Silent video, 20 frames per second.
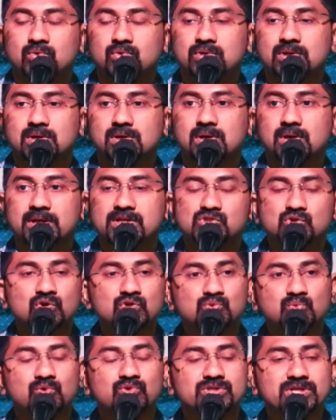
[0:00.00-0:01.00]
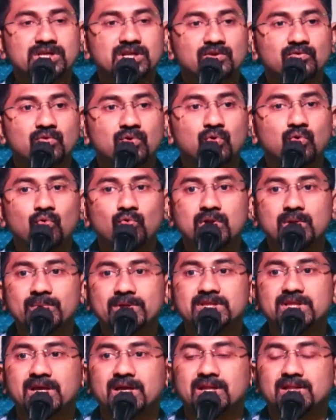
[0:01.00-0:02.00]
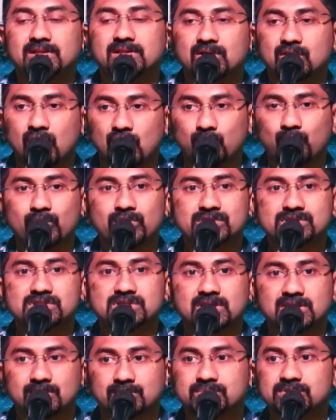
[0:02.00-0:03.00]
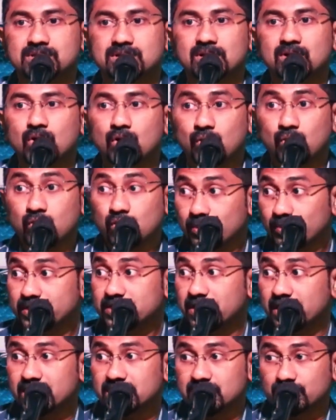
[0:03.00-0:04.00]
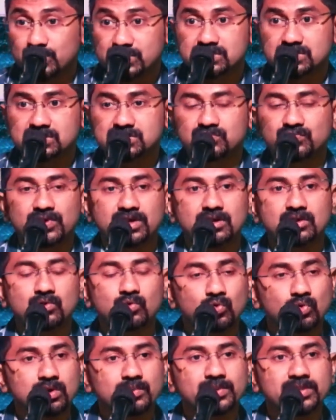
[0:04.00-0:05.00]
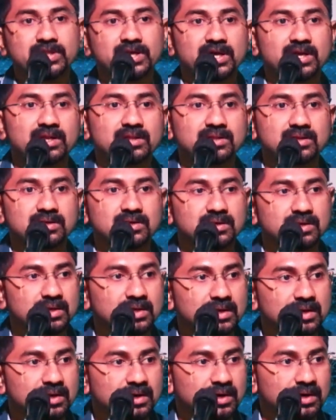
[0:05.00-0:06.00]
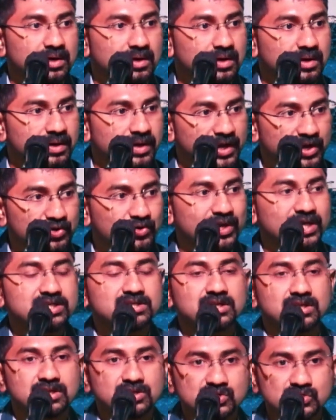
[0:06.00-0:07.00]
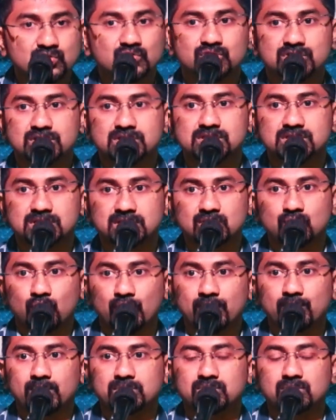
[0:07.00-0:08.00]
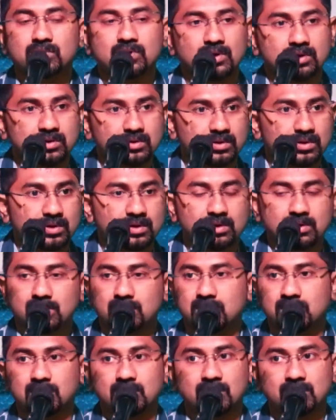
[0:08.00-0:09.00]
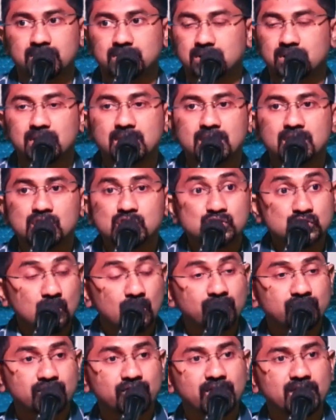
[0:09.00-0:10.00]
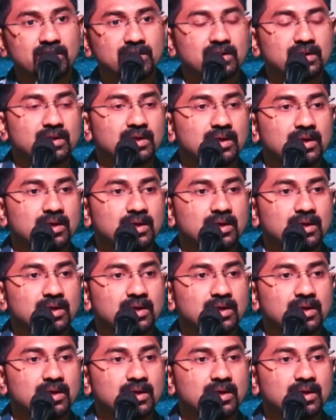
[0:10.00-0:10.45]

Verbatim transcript: to the resource pool setting, who will be there in the corporate setups? Who will be there in the business field? Who will be there in the uh, educational institutions in Coimbatore or all the software